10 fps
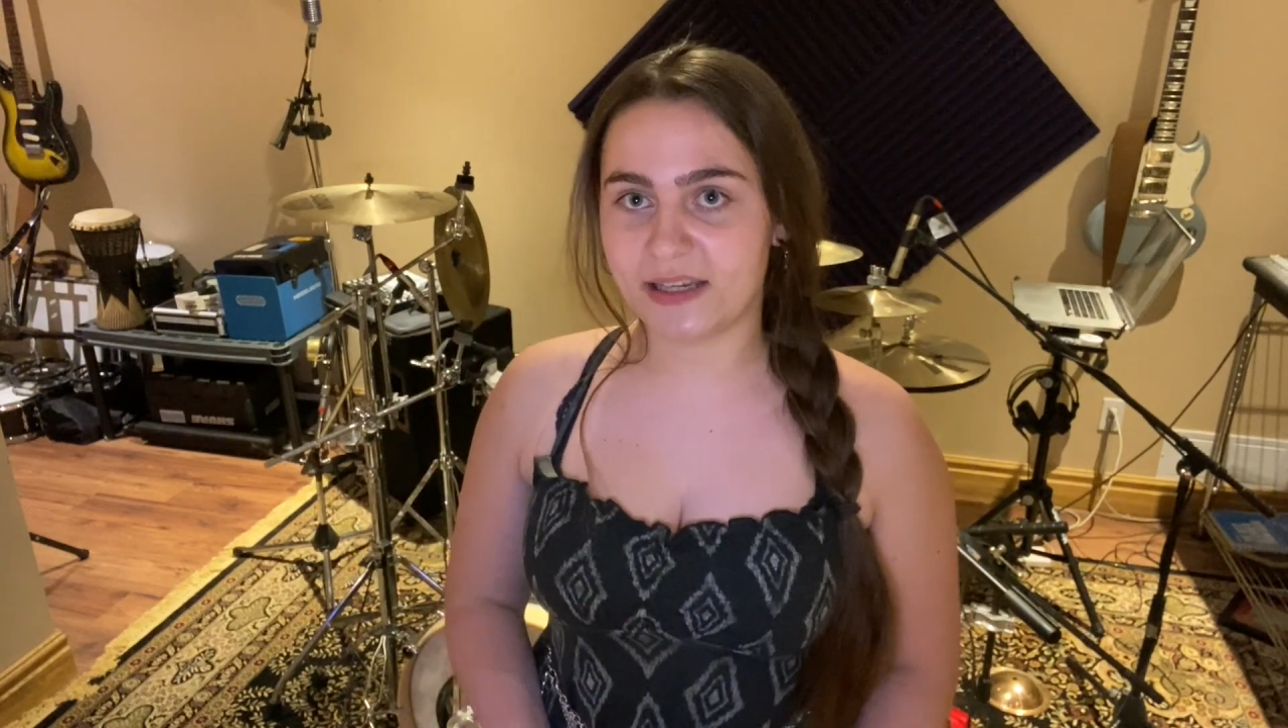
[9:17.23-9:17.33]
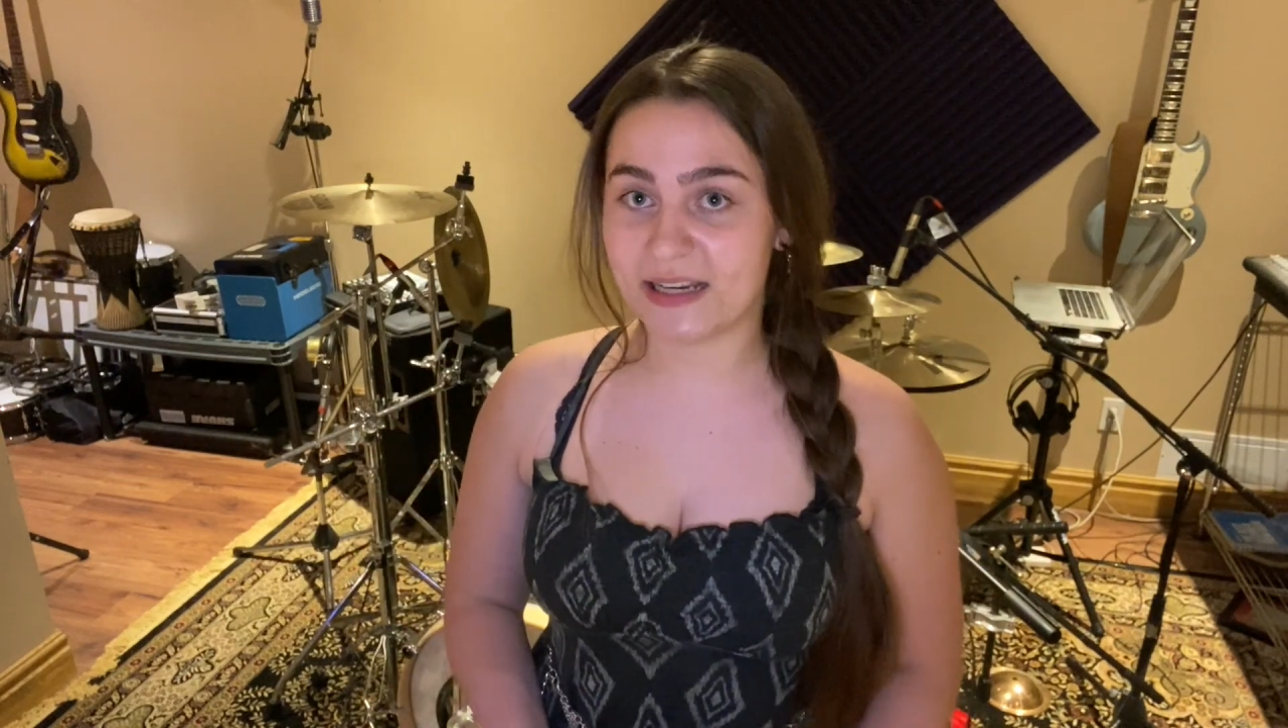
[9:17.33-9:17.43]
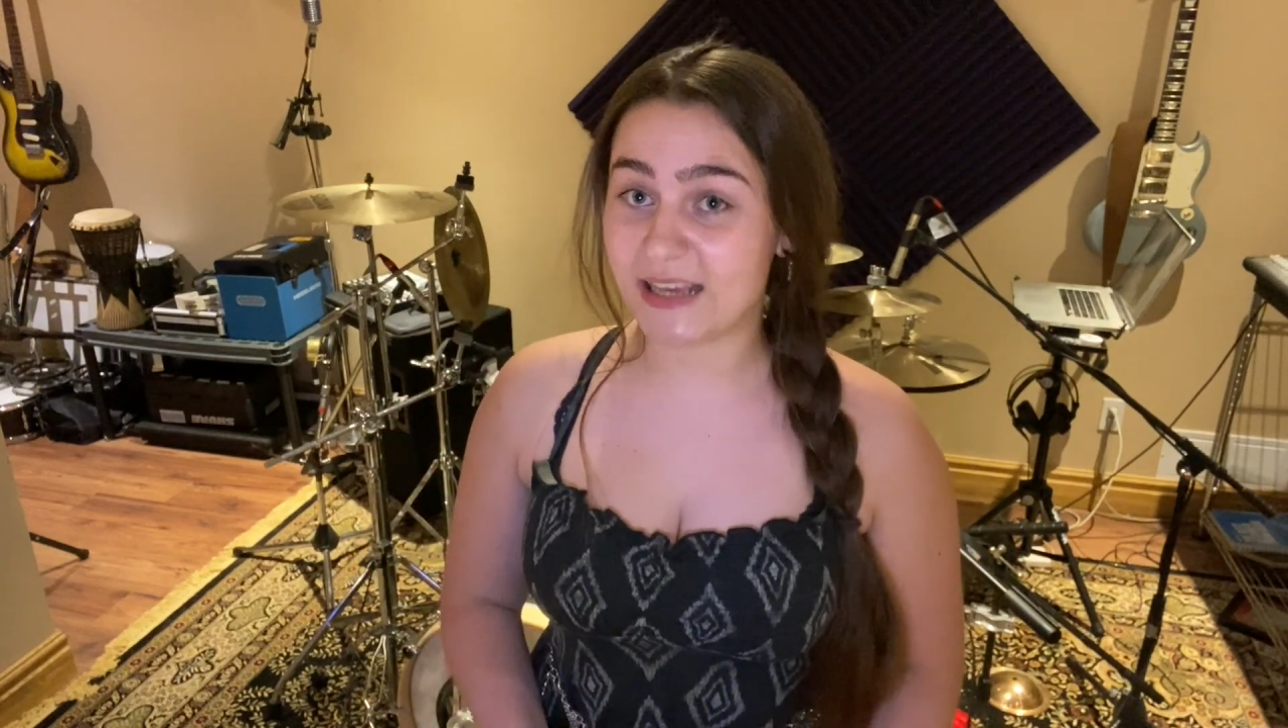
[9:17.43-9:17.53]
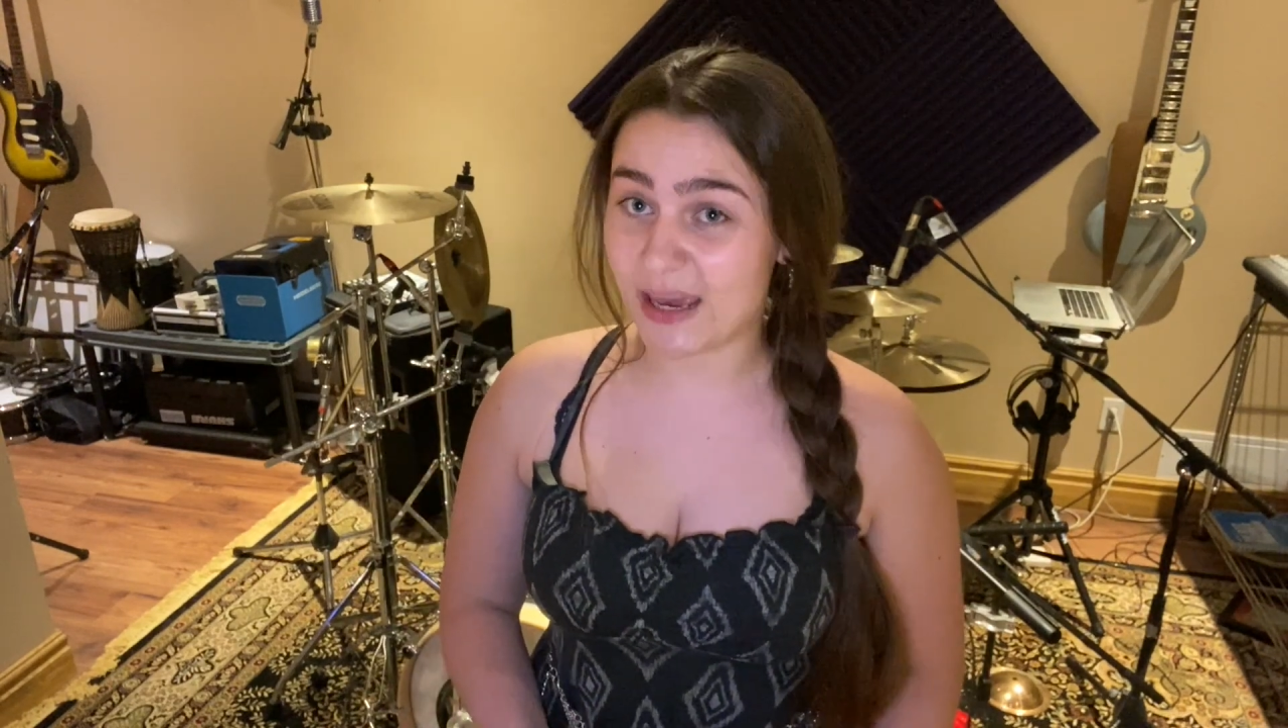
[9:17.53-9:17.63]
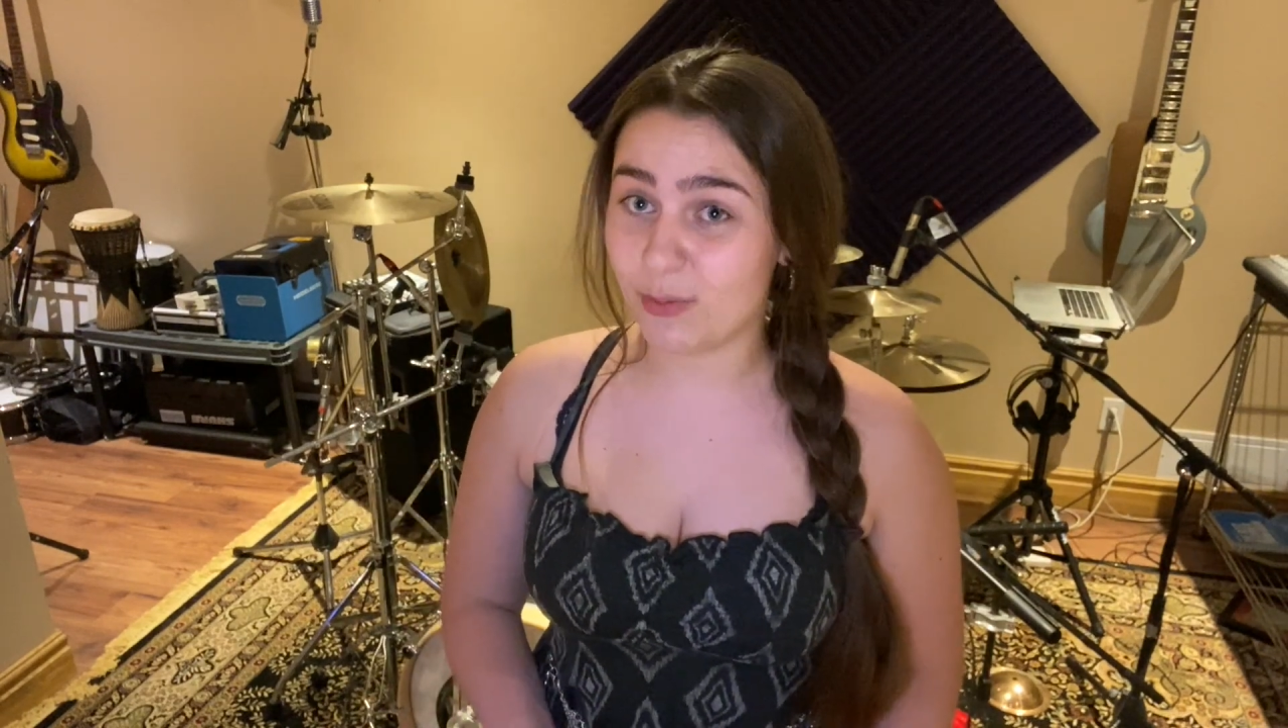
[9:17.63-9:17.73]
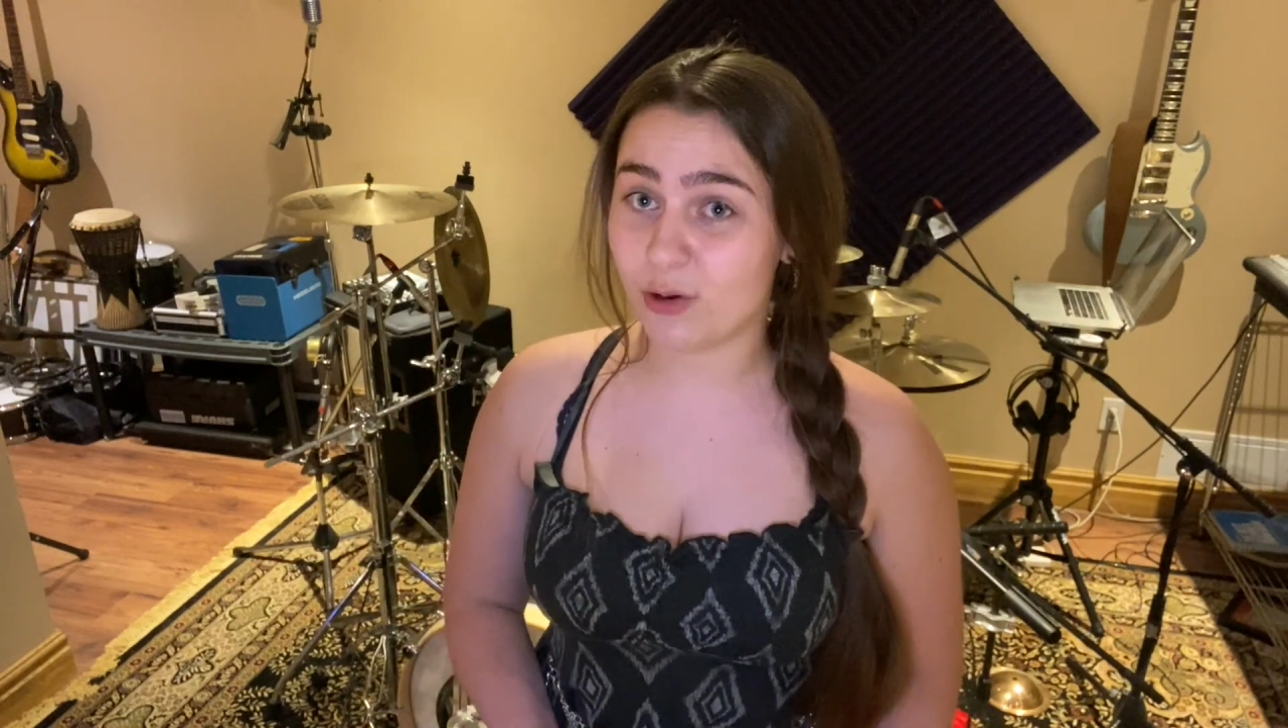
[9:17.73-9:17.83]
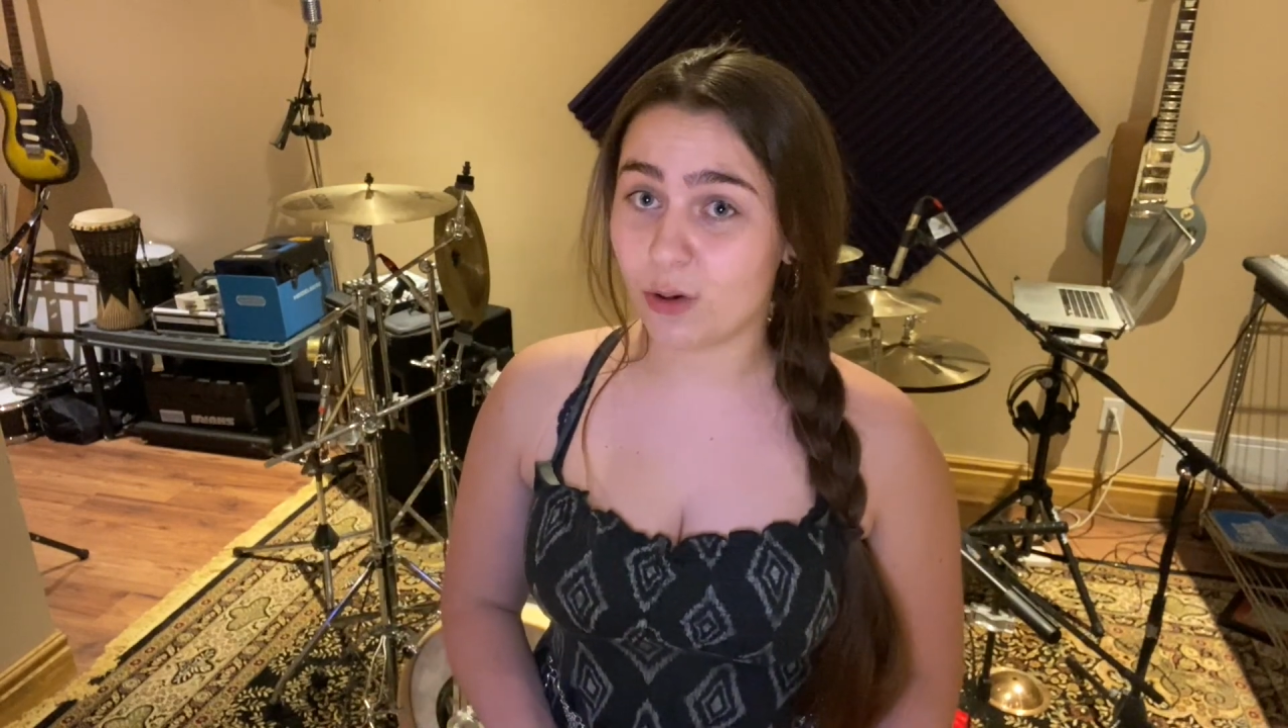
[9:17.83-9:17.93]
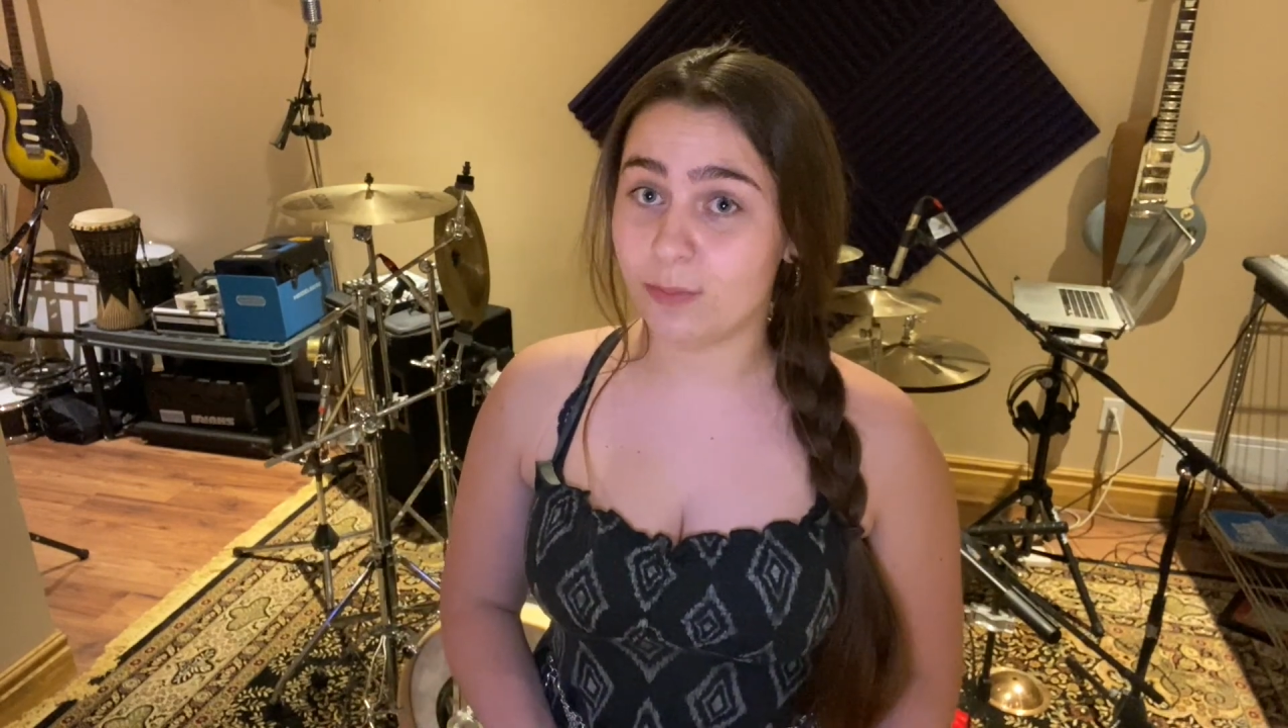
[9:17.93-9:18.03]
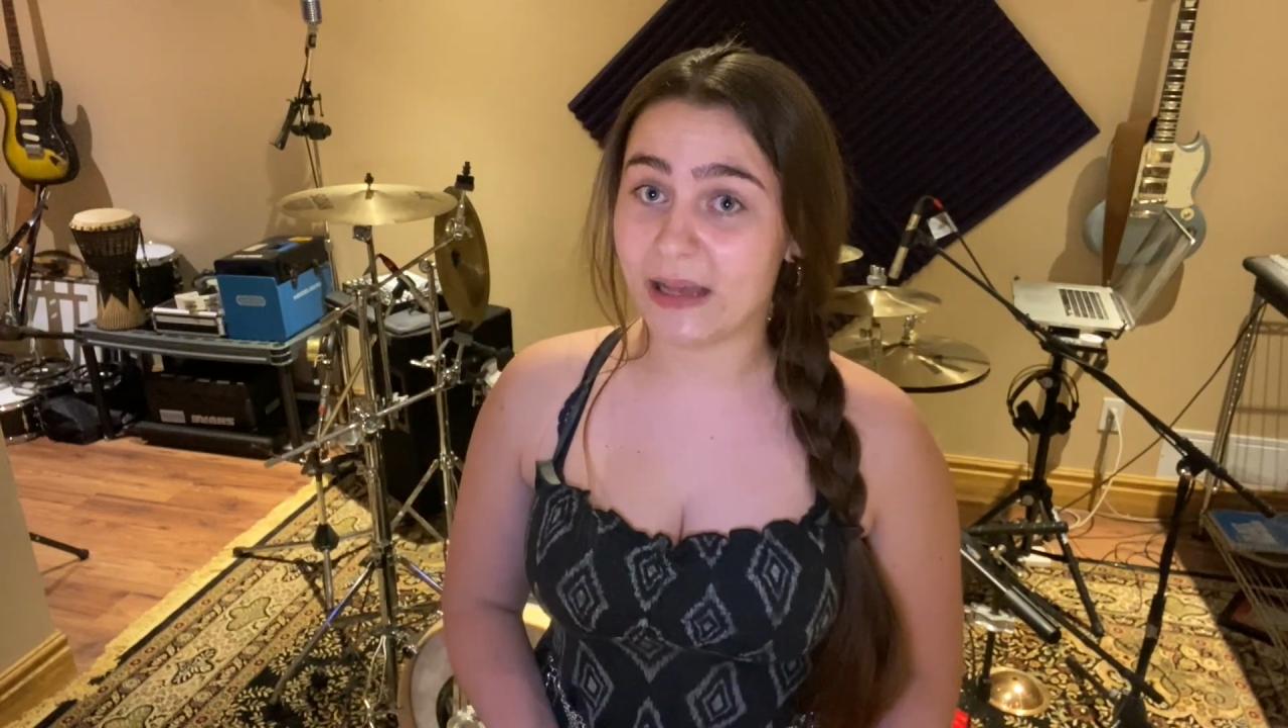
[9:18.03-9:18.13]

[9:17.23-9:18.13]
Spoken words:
in Québécois